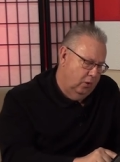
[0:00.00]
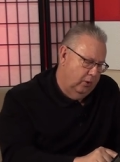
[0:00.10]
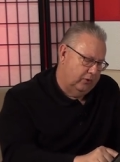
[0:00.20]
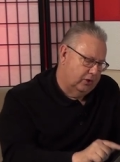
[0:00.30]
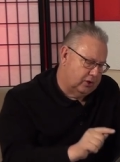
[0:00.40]

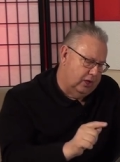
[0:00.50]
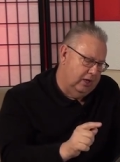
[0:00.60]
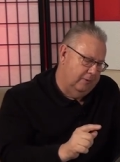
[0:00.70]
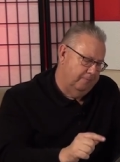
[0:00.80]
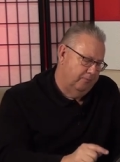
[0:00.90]
with the
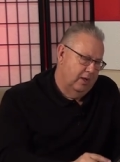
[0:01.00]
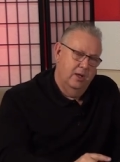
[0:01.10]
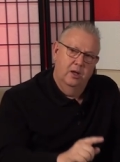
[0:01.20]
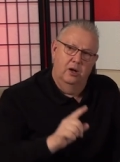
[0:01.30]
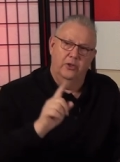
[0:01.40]
son
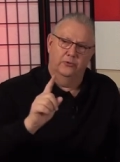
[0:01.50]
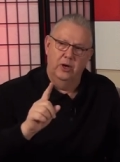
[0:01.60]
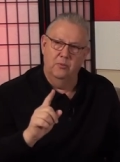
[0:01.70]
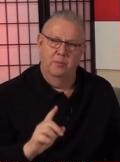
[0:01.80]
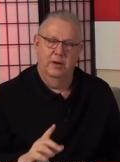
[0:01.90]
of the
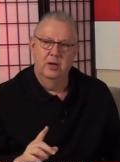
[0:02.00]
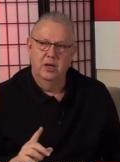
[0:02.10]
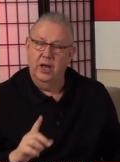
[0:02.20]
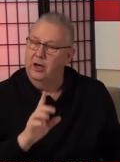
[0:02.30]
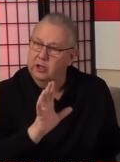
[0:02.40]
free woman.
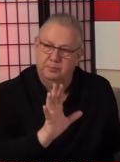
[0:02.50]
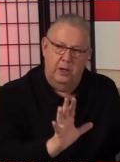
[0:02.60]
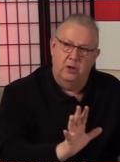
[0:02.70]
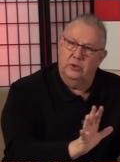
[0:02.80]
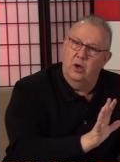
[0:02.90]
Now, here's
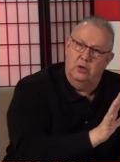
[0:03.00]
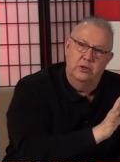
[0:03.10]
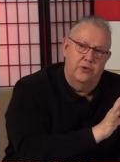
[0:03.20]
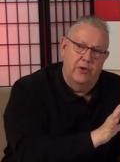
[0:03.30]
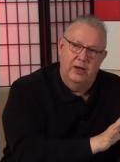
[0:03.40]
Paul
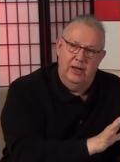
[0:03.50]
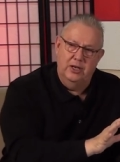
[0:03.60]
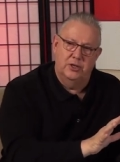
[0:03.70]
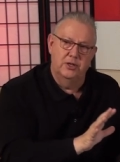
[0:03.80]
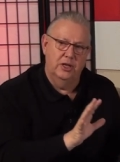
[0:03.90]
talking to the
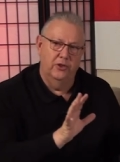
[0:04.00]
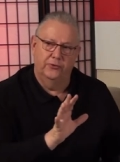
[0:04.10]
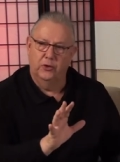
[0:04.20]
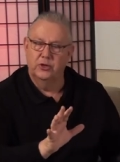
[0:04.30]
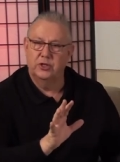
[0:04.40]
Galatians in the
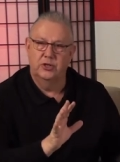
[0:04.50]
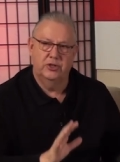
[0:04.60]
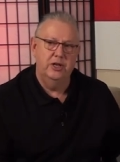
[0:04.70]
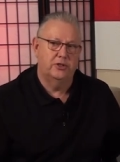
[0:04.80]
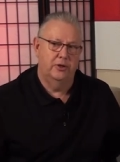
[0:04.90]
first
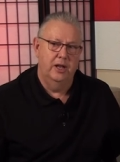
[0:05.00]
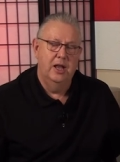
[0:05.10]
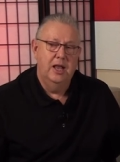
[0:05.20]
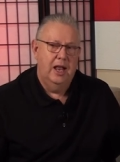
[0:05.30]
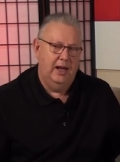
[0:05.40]
century,
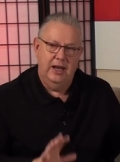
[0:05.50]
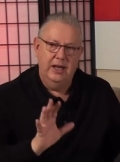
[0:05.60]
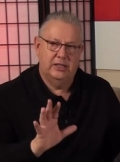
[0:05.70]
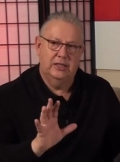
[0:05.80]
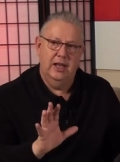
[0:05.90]
and
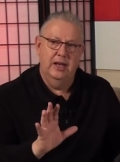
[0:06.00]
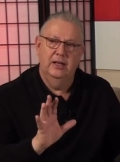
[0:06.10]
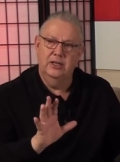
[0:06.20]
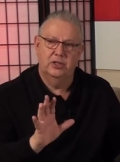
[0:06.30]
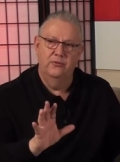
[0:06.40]
he's saying,
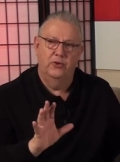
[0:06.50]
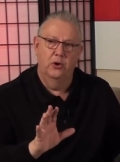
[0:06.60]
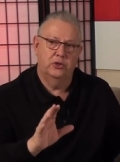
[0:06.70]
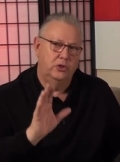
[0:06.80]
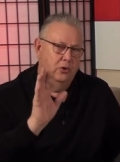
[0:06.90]
Listen,
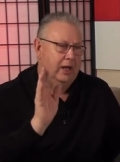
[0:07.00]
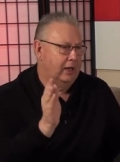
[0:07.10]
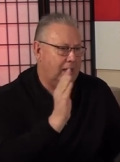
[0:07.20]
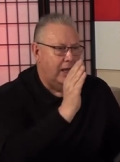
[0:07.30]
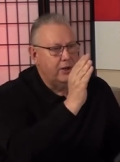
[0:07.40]
folks, you got
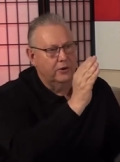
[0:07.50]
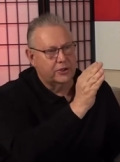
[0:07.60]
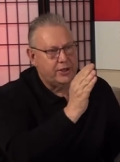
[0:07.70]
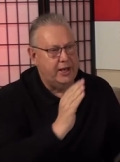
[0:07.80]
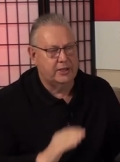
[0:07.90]
a lot of your
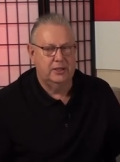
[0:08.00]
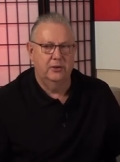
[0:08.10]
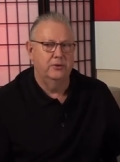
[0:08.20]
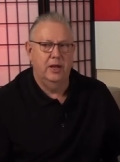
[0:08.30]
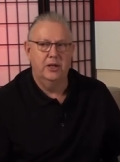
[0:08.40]
sights
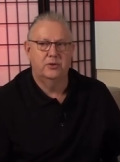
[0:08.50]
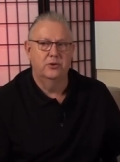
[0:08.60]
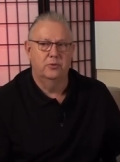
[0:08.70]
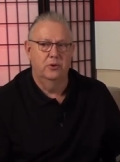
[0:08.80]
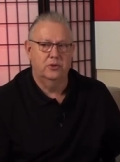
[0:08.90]
set on
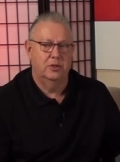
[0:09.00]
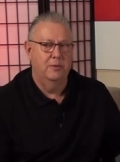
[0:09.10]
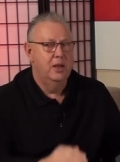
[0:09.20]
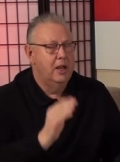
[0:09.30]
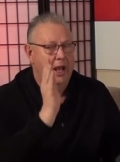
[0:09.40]
natural
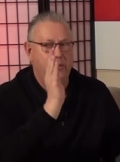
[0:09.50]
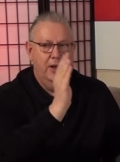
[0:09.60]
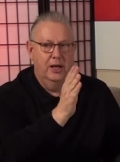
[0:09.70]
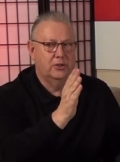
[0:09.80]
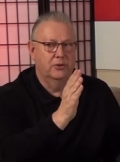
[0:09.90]
Jerusalem and the
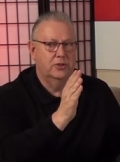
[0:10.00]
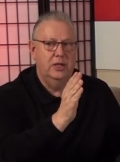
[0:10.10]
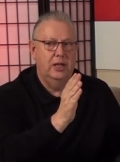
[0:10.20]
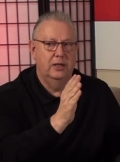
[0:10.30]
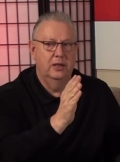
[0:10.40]
natural
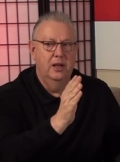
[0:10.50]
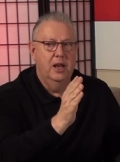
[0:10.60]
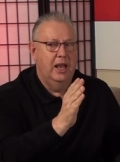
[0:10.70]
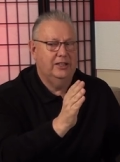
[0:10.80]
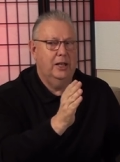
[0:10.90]
seed.
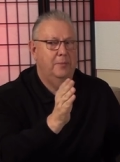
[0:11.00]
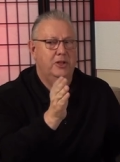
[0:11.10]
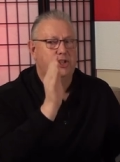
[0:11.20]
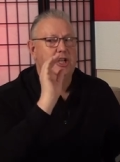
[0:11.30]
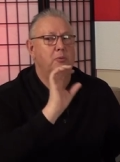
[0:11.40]
He said,
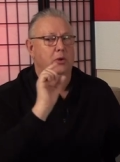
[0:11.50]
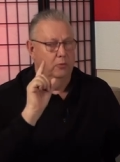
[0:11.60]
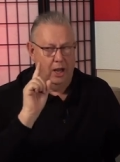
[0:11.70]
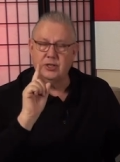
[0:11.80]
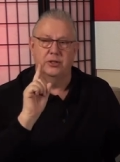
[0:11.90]
But she will,
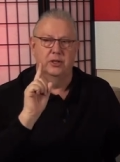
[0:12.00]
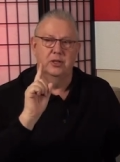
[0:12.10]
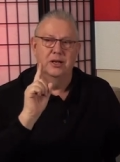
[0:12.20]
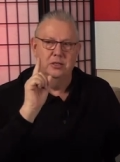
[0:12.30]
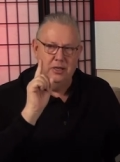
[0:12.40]
watch
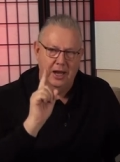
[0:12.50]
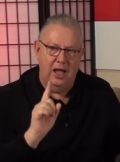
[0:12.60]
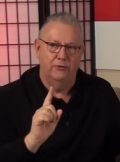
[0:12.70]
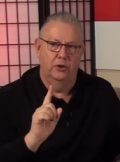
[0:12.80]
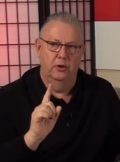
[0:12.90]
this,
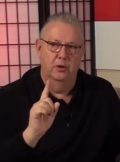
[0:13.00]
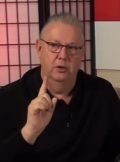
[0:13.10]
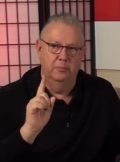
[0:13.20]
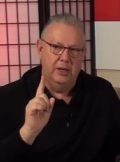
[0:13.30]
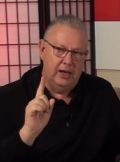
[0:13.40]
never
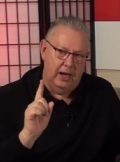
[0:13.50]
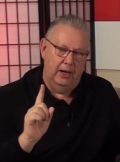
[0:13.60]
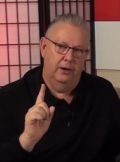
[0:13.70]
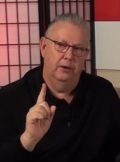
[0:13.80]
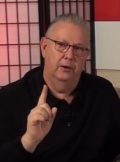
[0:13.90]
be
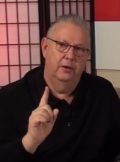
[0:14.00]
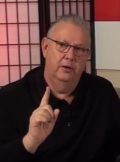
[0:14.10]
heir